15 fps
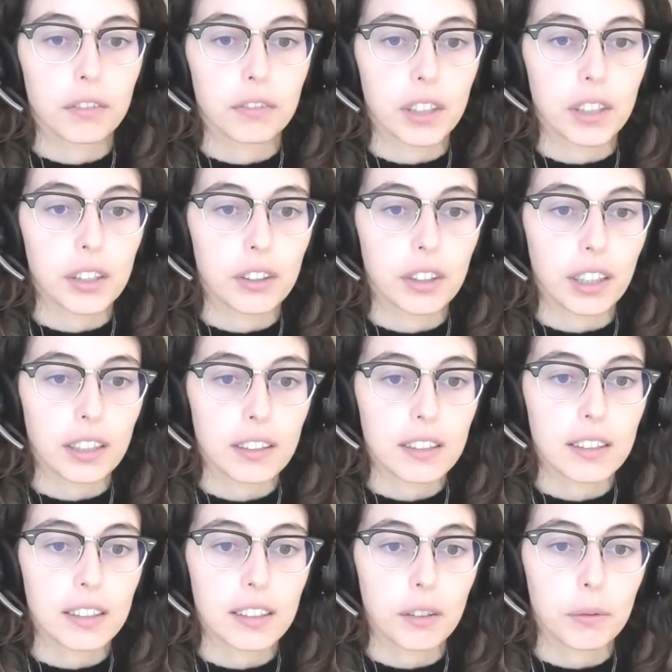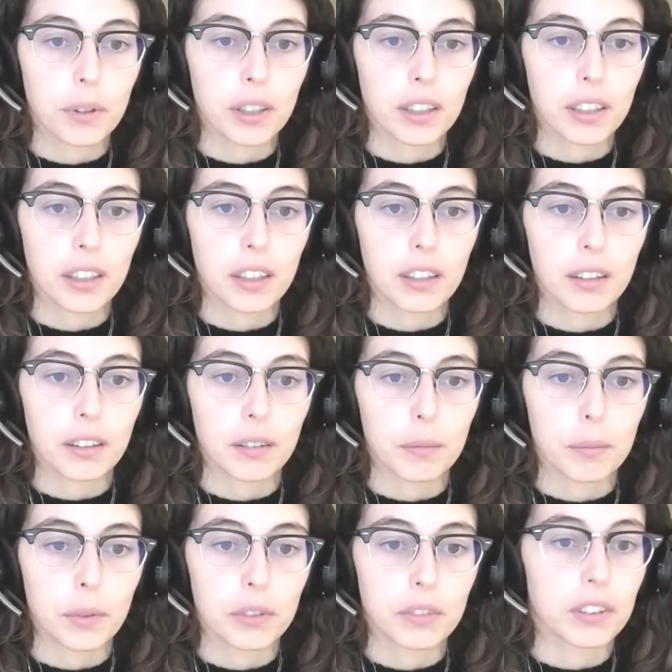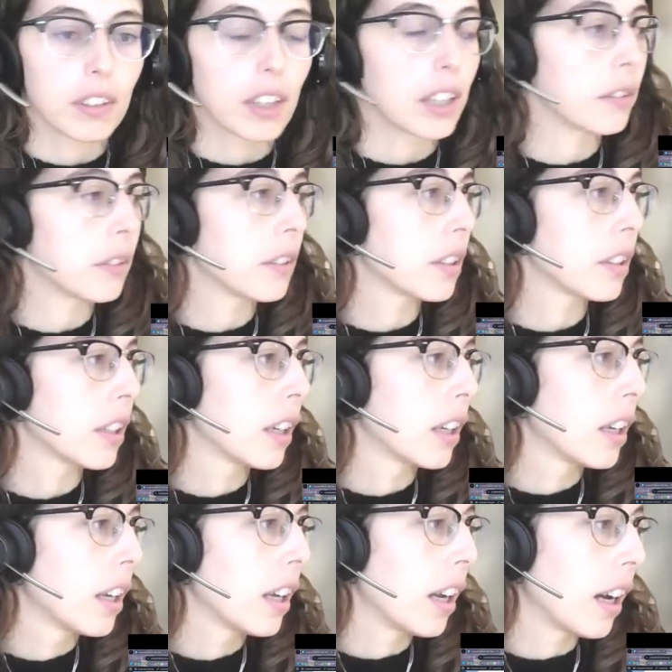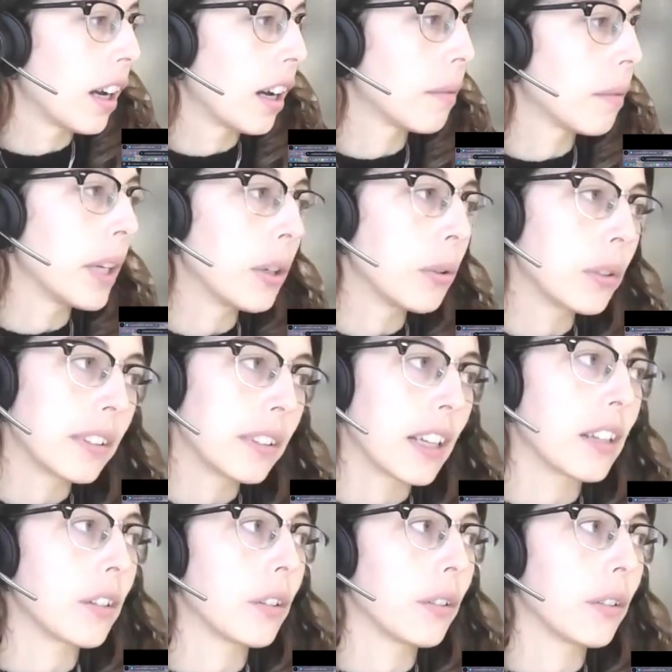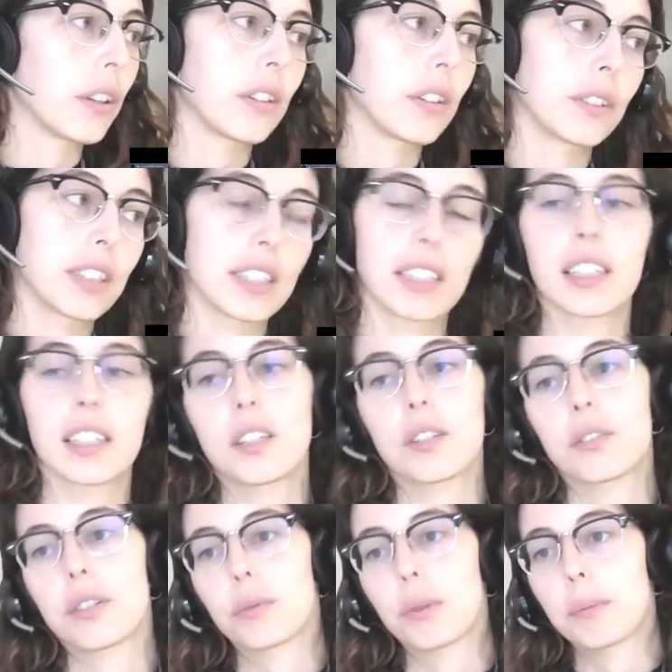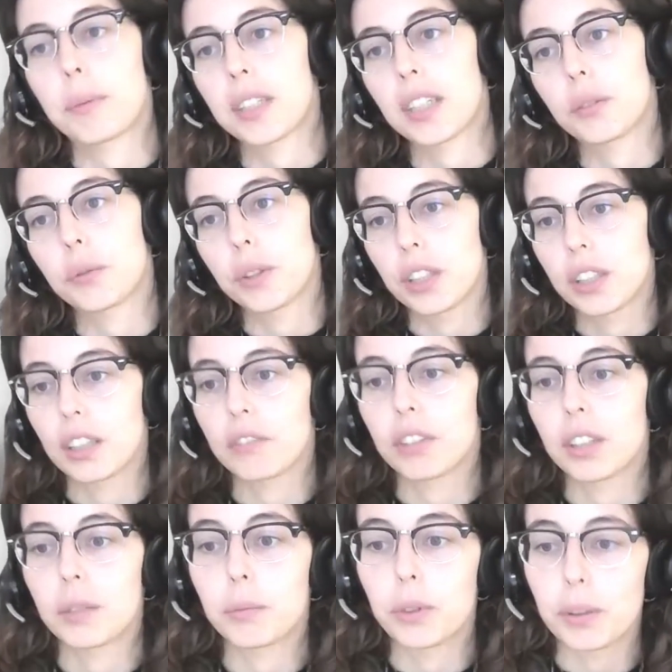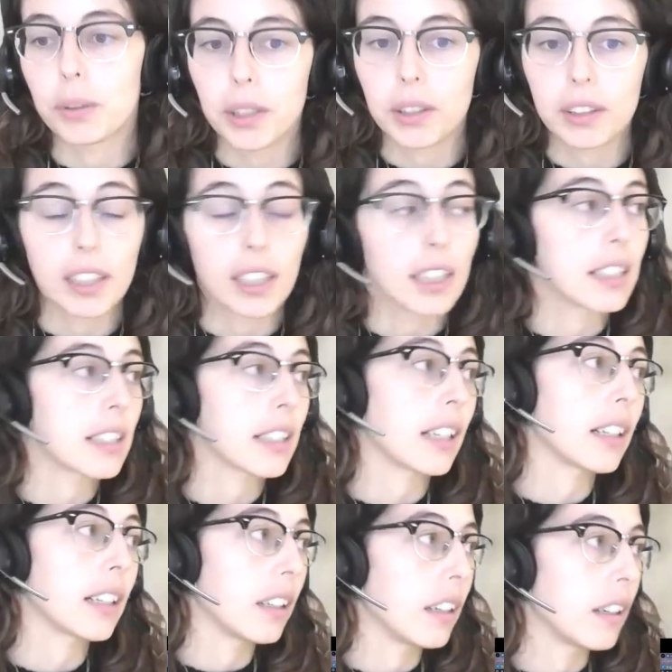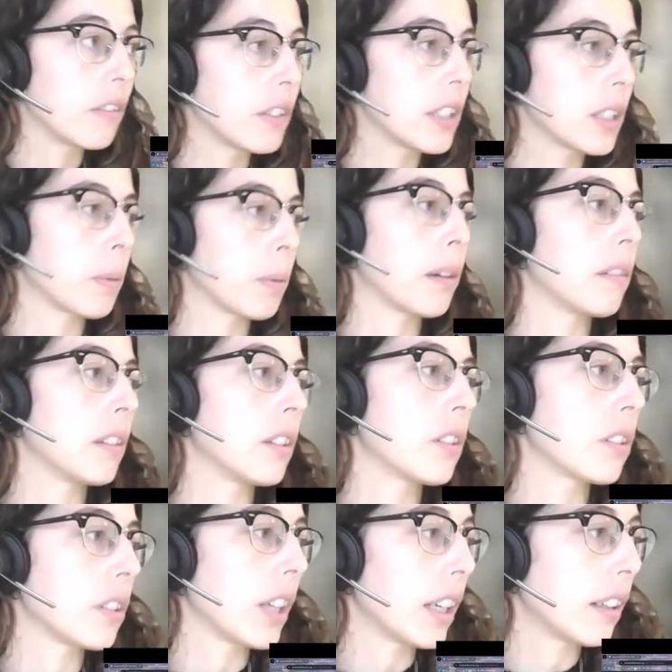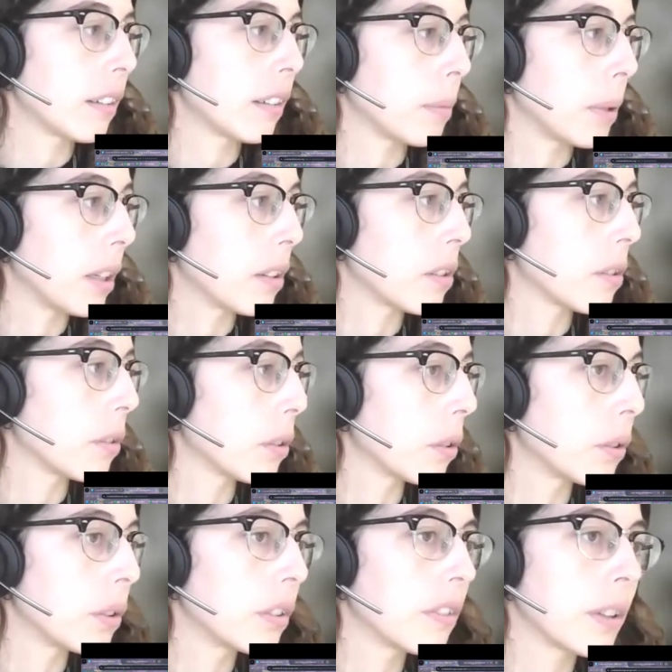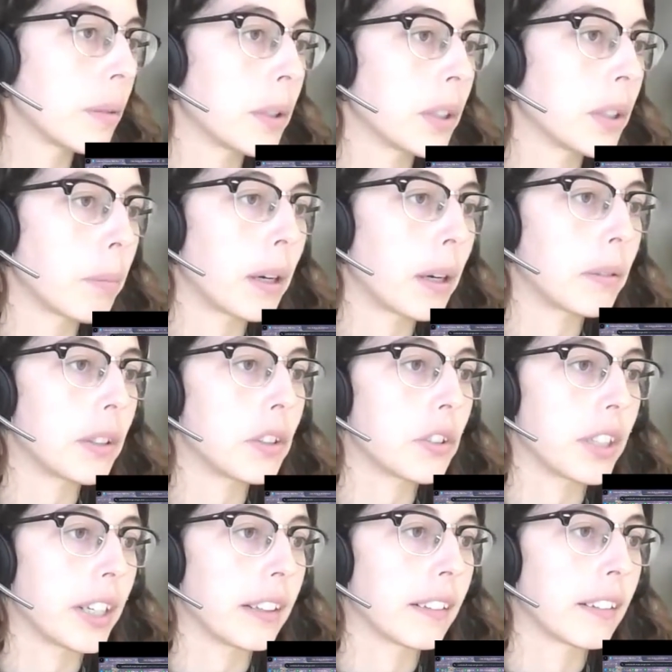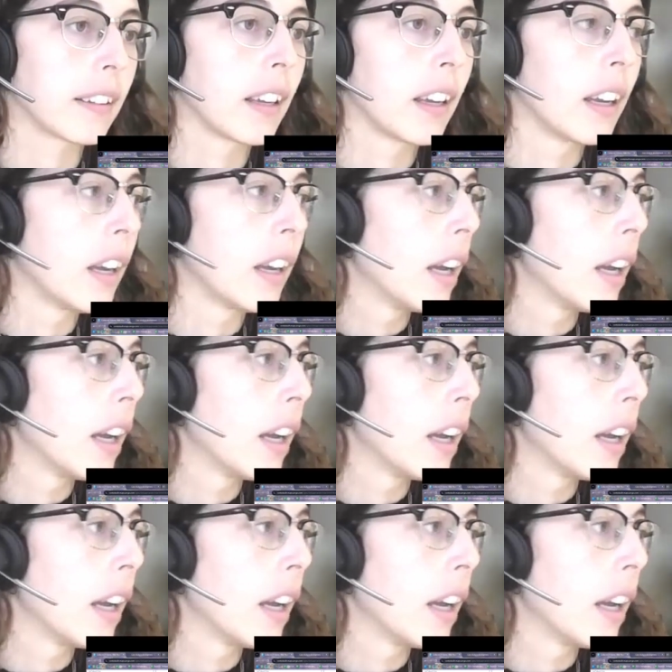hopefully you can see when I move around, it will take you to the Contested Histories website where you can read more about the case study if it's published yet, because not all of them are published yet.